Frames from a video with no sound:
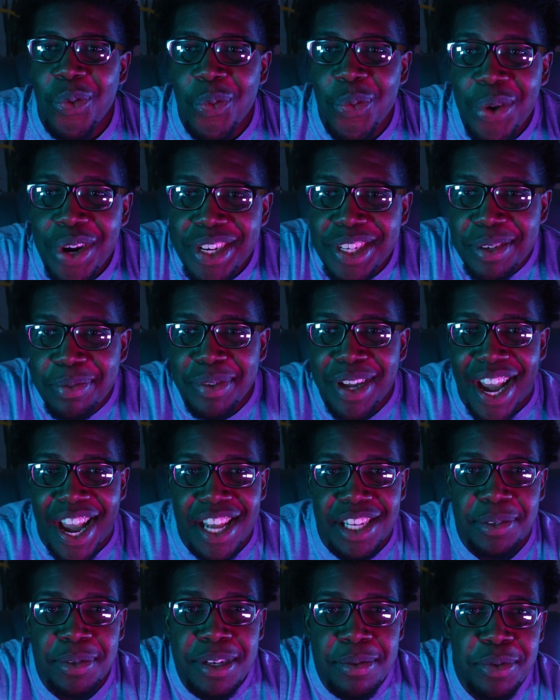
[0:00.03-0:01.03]
What is up,
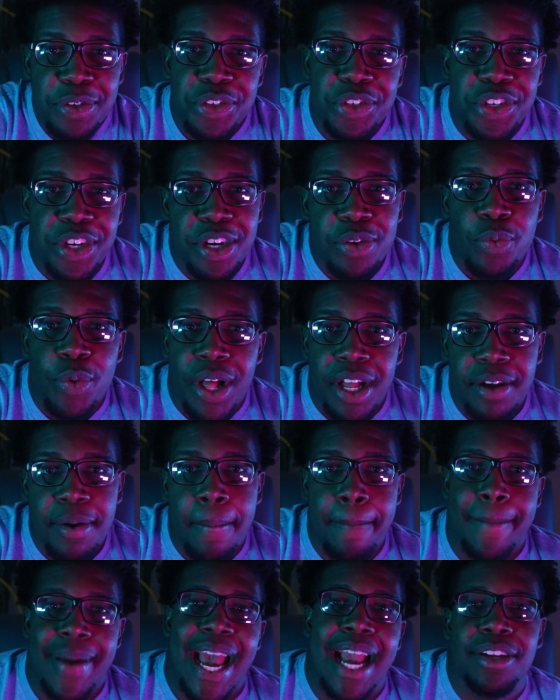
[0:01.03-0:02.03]
guys? My name is Jurne.
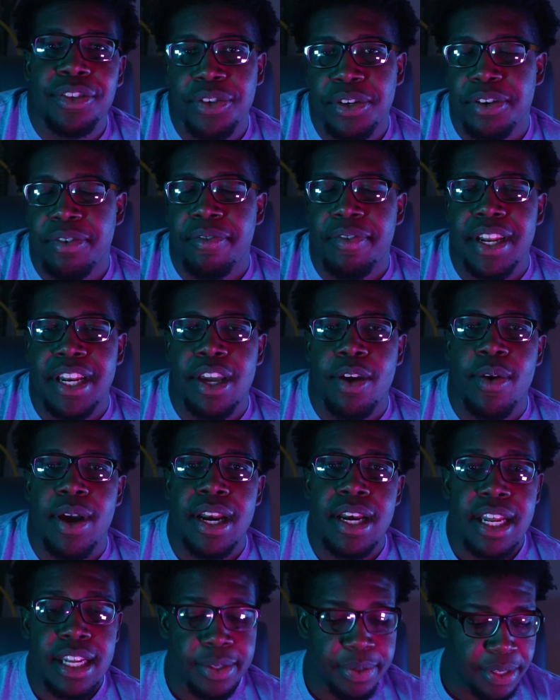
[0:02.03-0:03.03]
Welcome back to another video.
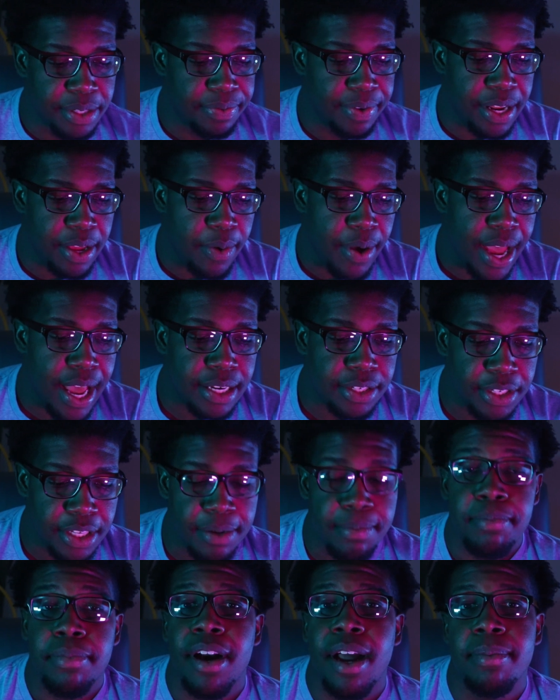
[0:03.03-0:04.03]
In this week's video, as
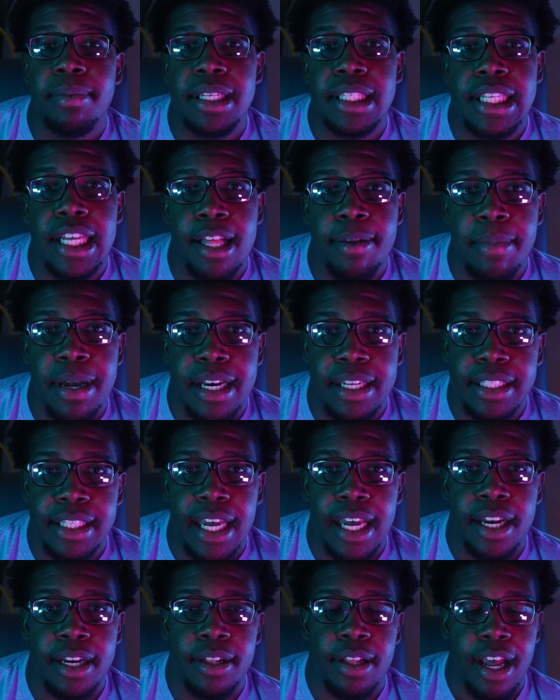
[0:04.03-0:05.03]
you can probably tell by the
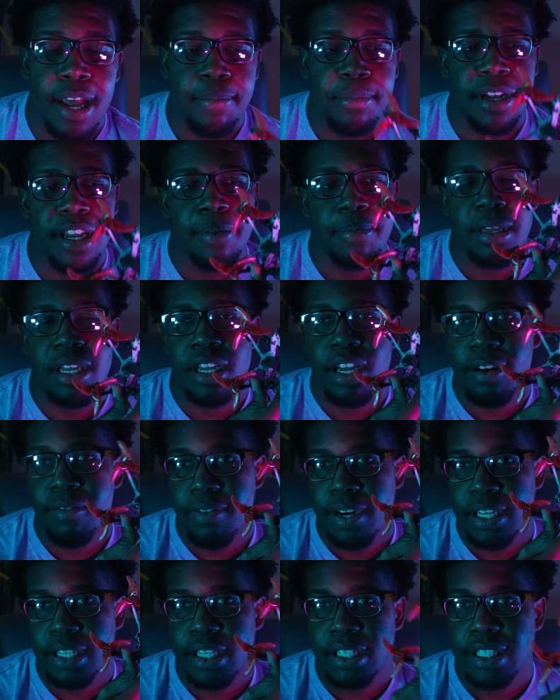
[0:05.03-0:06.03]
title, I'm going to be
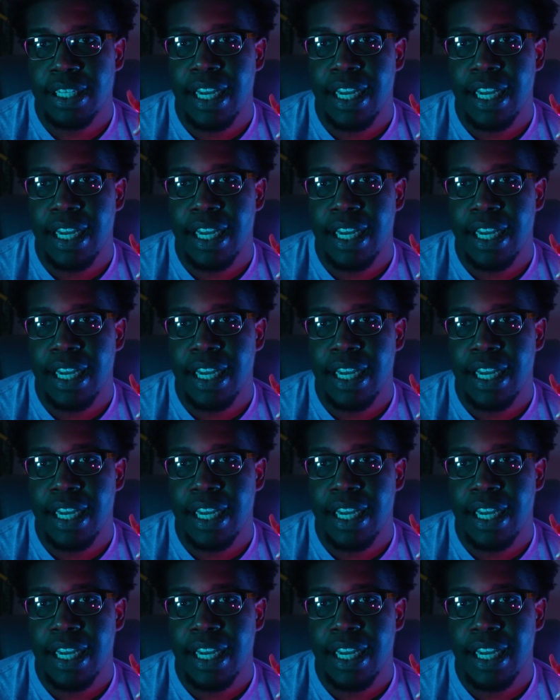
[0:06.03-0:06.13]
covering the